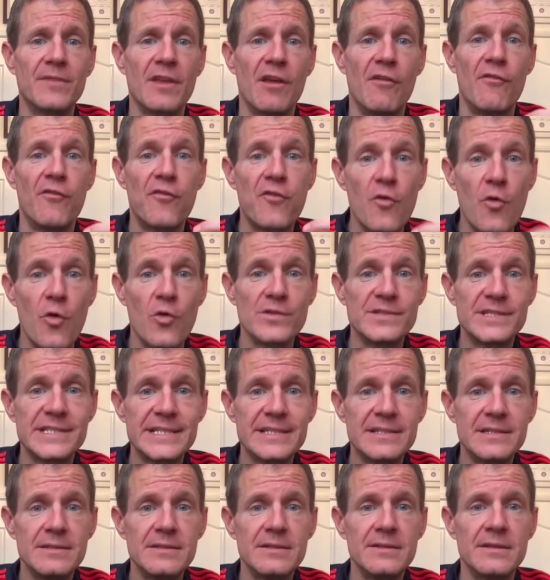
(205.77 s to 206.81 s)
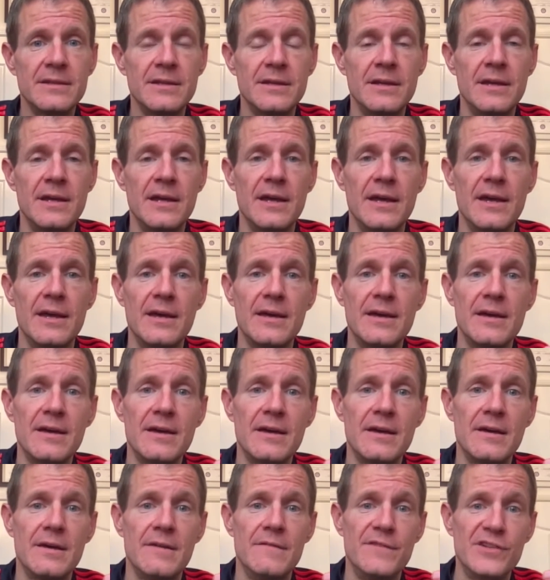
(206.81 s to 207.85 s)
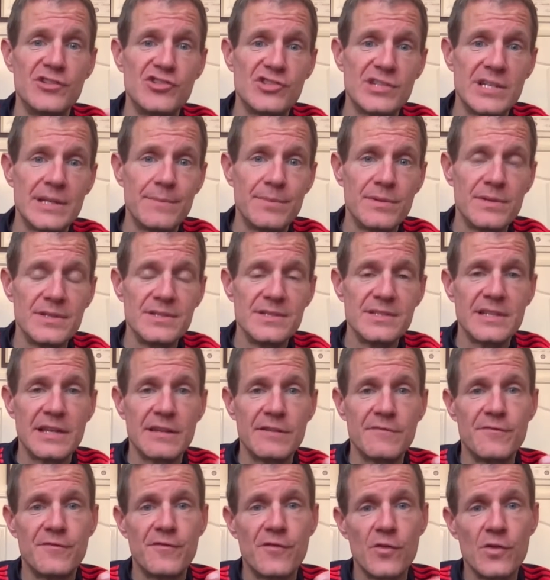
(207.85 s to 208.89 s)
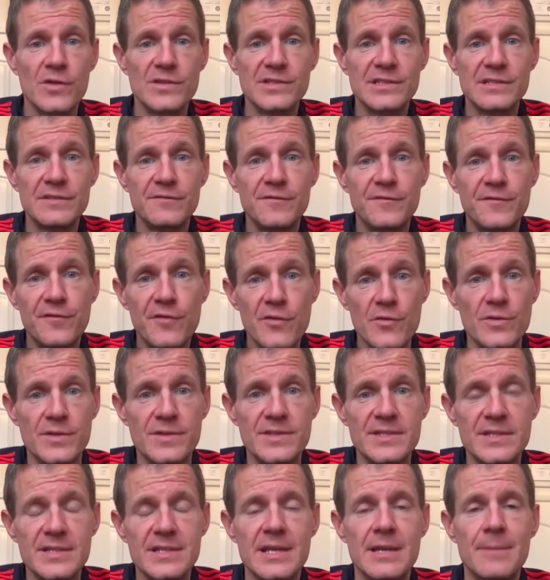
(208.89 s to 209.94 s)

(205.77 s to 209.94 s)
frozen vegetables and frozen fruits.